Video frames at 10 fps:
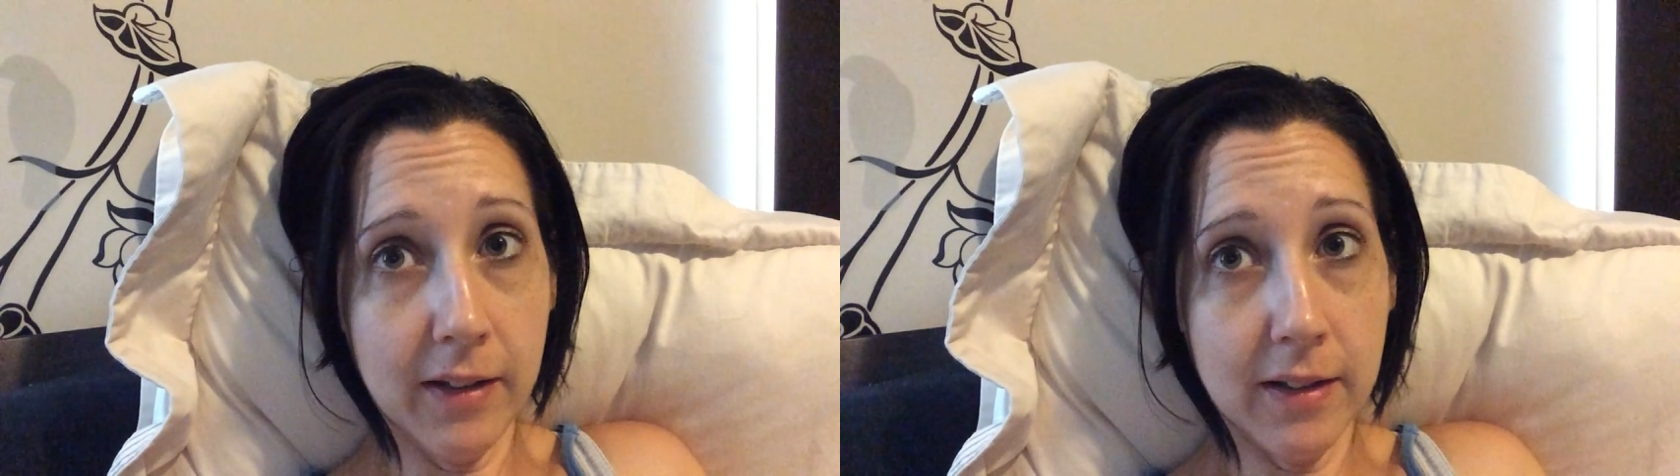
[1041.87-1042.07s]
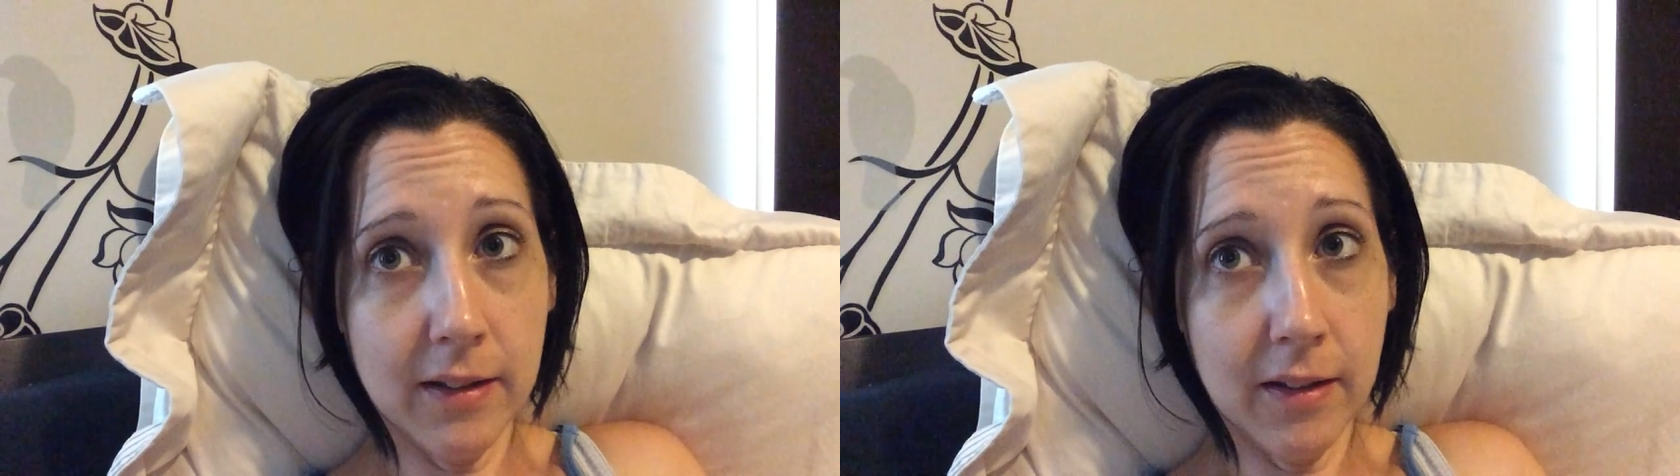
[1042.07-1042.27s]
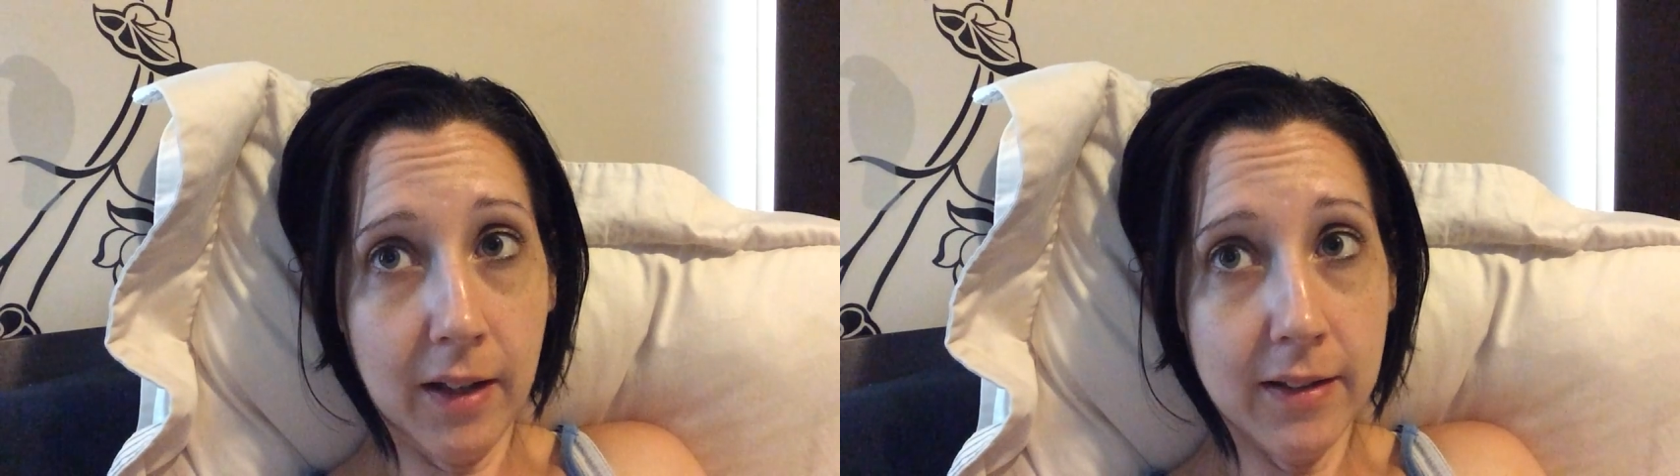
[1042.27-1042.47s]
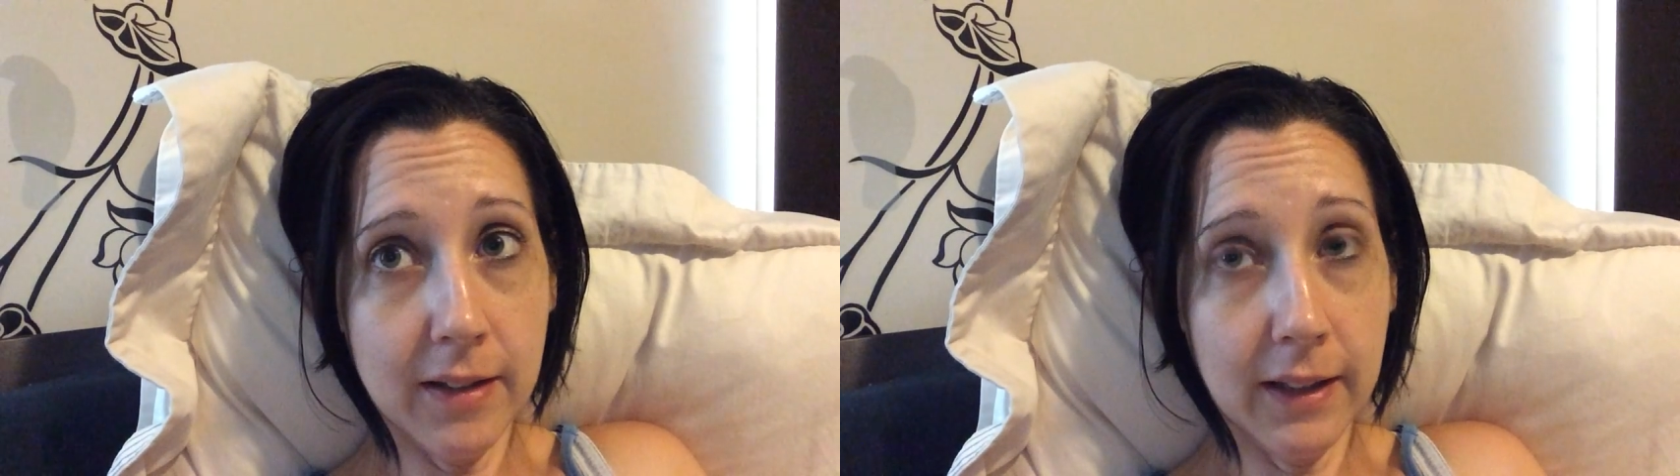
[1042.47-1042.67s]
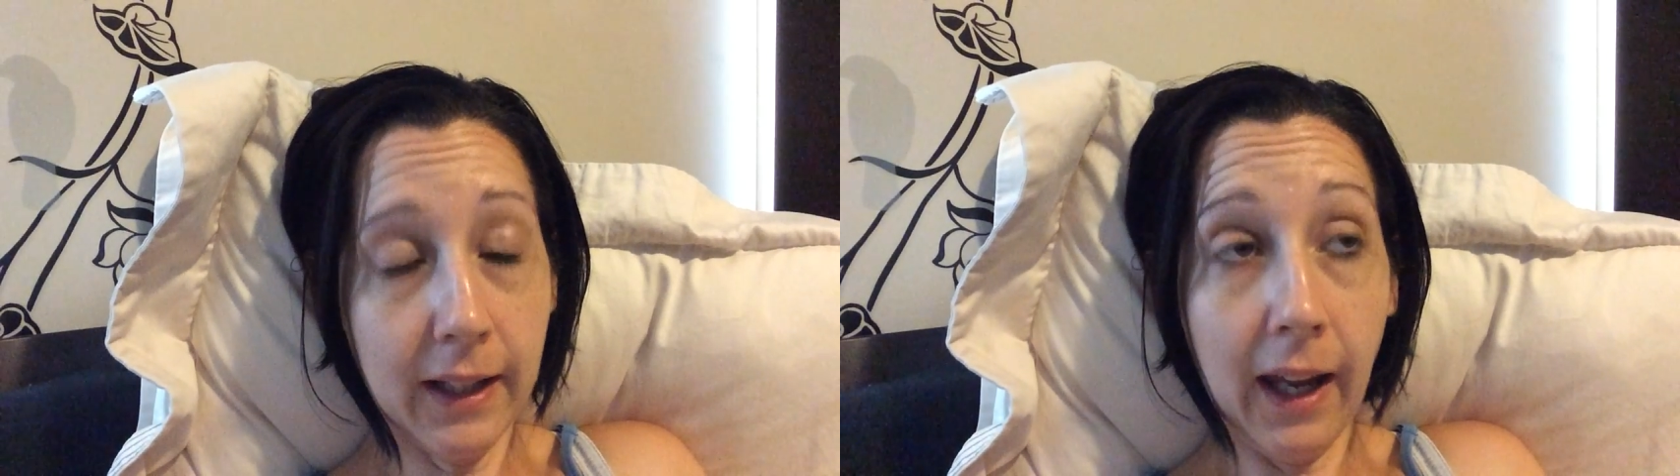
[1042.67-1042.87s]
I
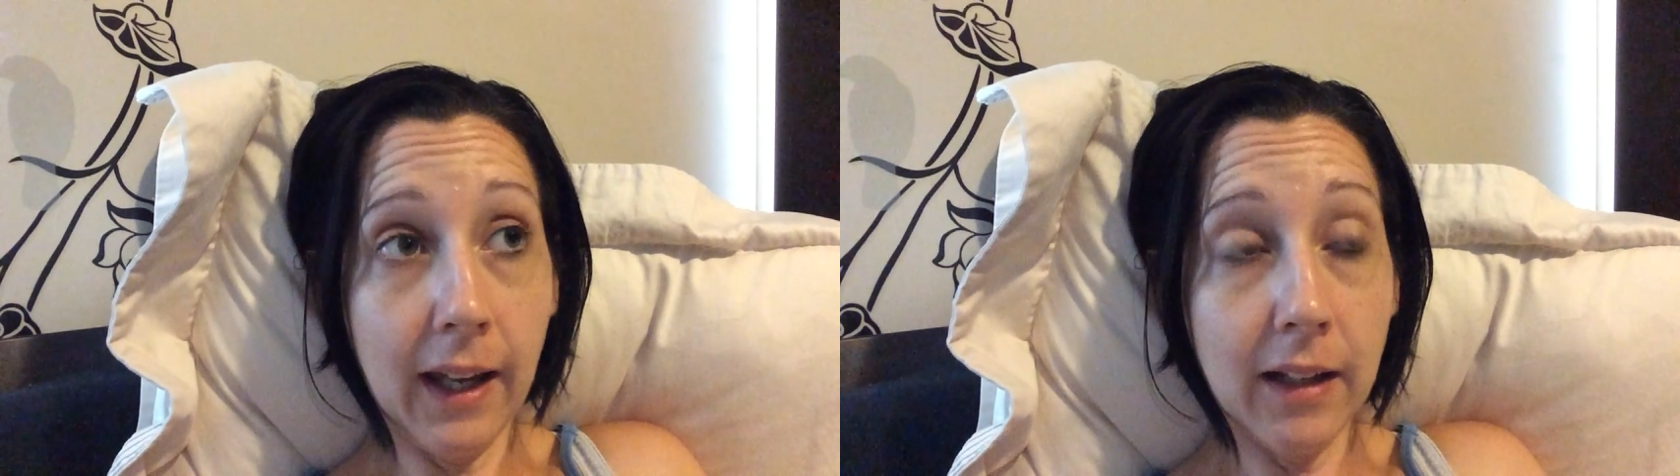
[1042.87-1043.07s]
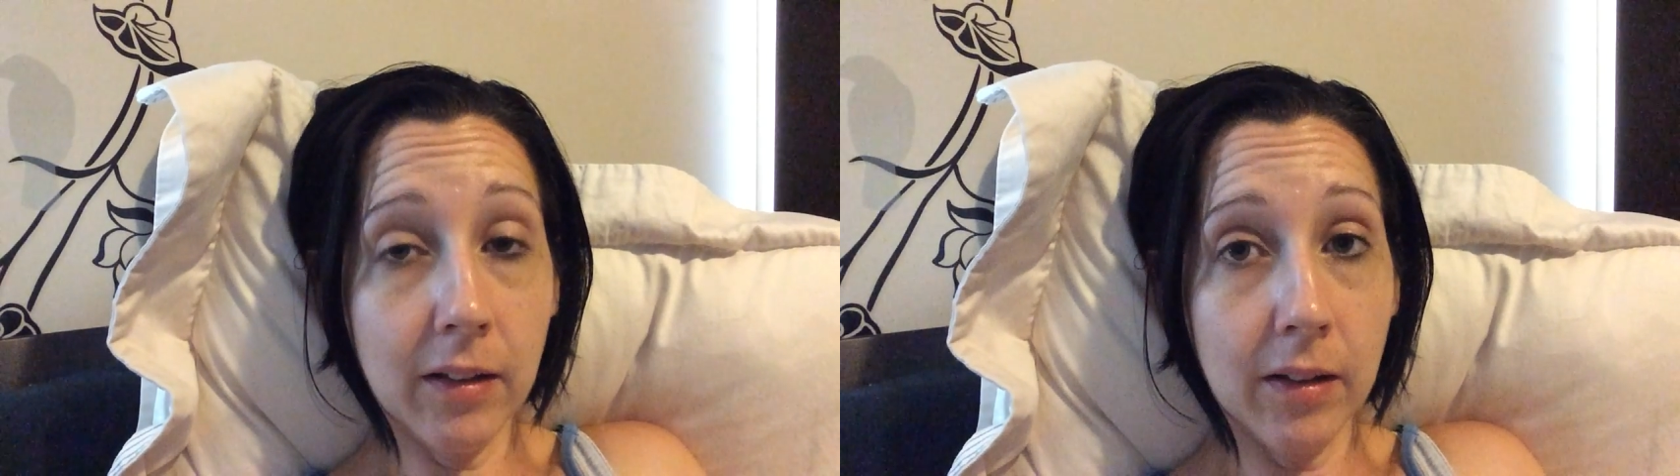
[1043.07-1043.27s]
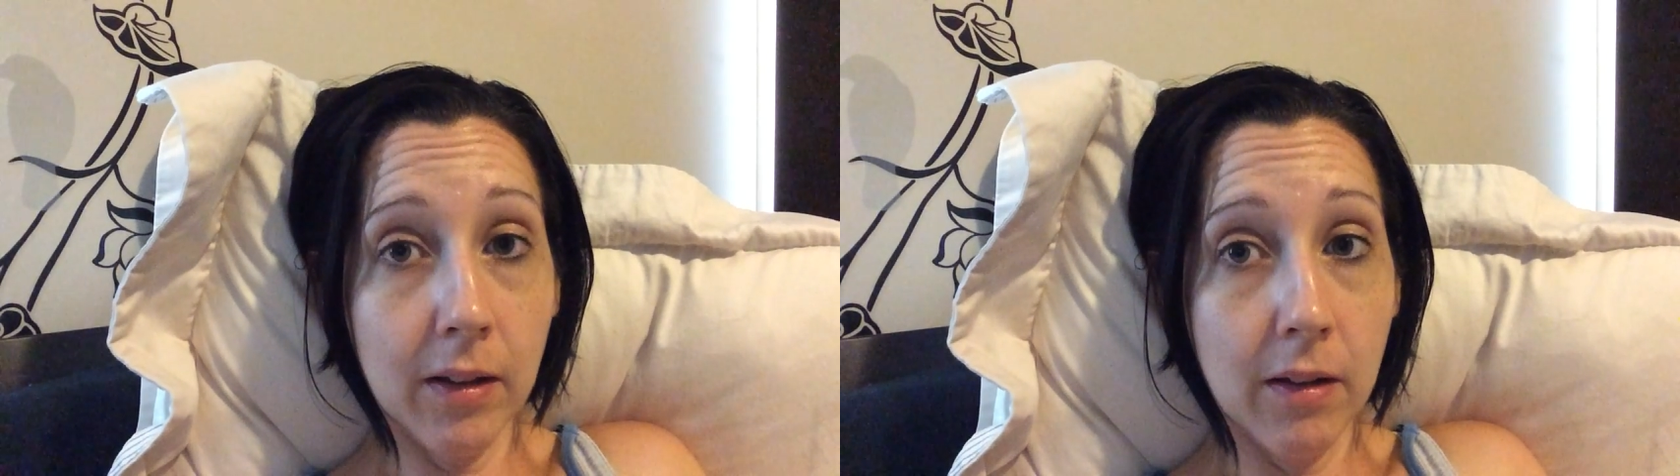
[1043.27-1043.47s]
didn't gain,